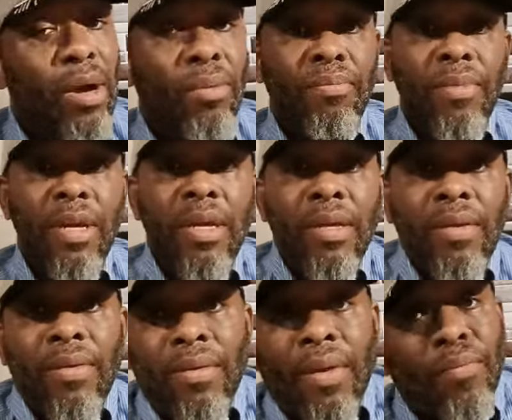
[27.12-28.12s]
me,
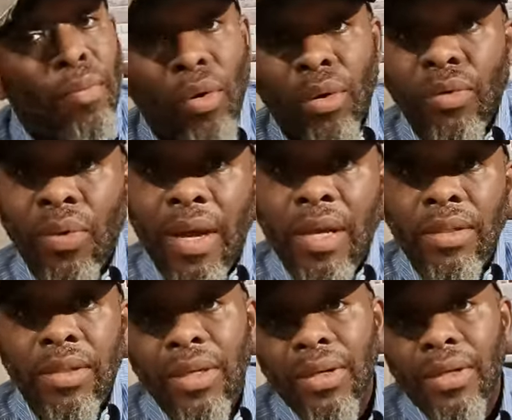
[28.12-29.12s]
born and
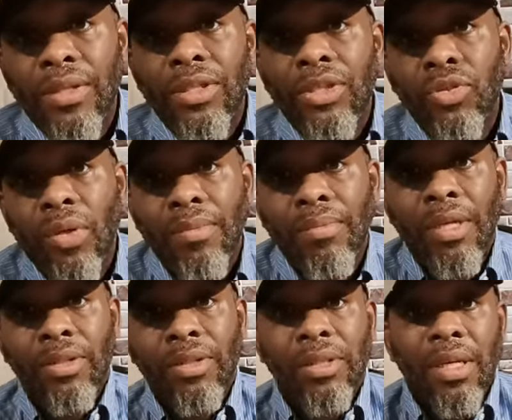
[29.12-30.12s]
raised here in Detroit,
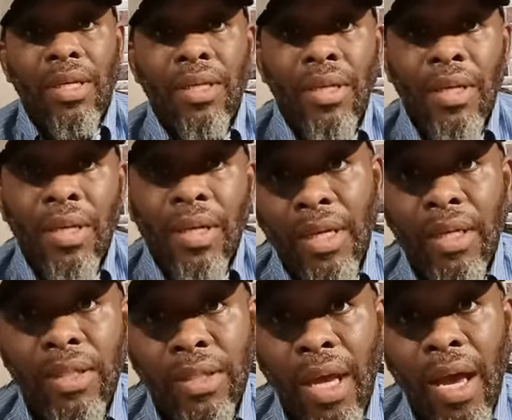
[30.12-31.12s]
Michigan.
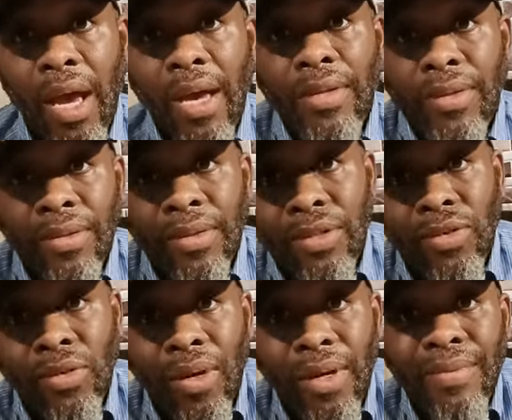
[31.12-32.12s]
East Side,
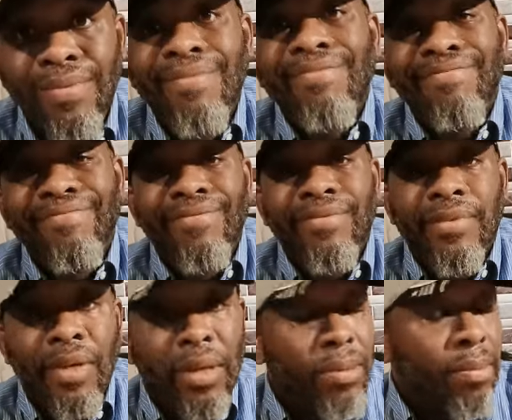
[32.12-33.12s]
Detroit,
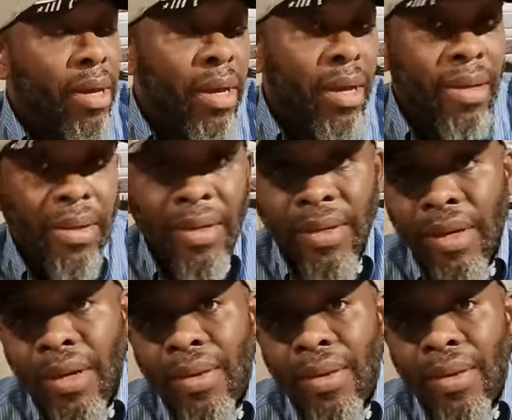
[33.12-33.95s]
amen, and